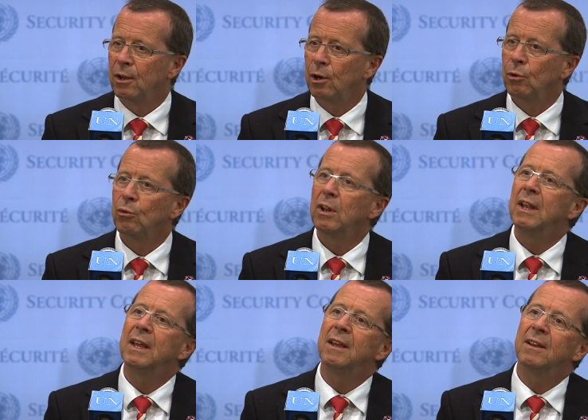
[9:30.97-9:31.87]

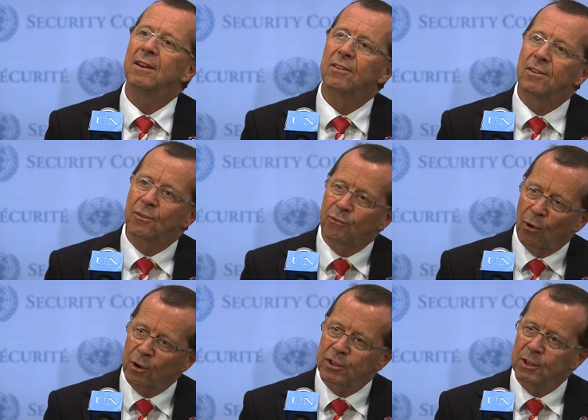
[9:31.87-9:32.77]
only the
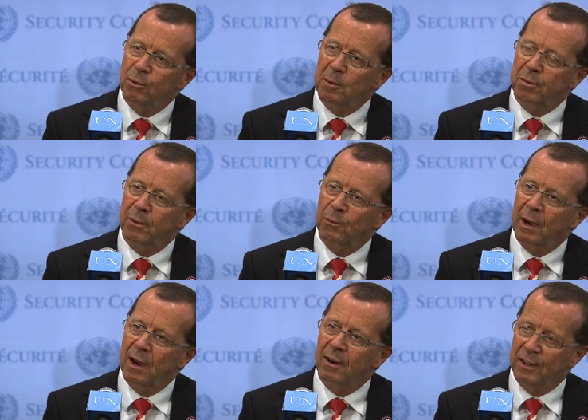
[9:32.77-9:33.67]
40 were,
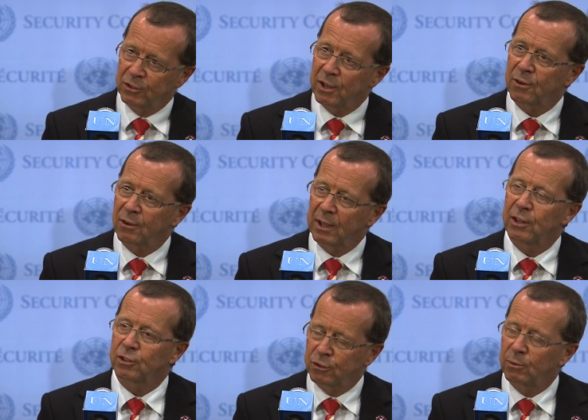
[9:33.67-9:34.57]
were
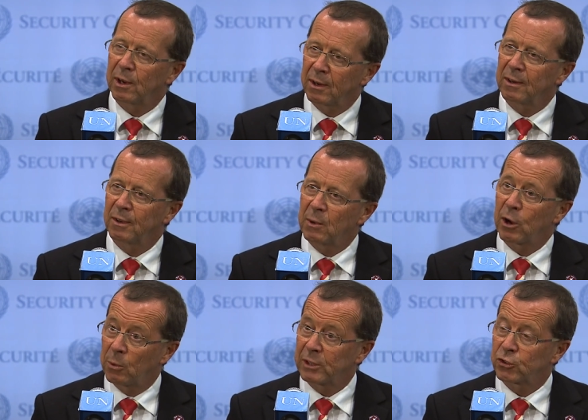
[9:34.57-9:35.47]
interrogated, were, uh, were
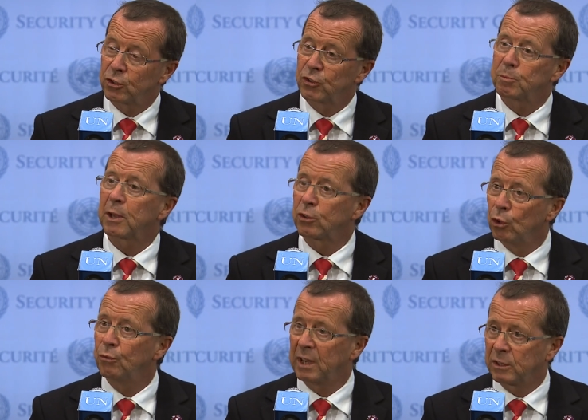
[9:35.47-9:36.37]
questions, but
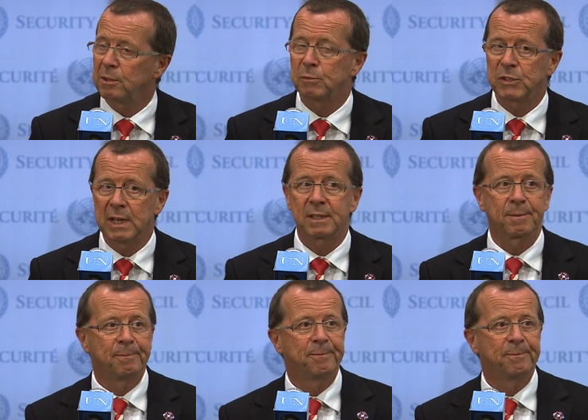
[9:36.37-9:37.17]
no victims yet.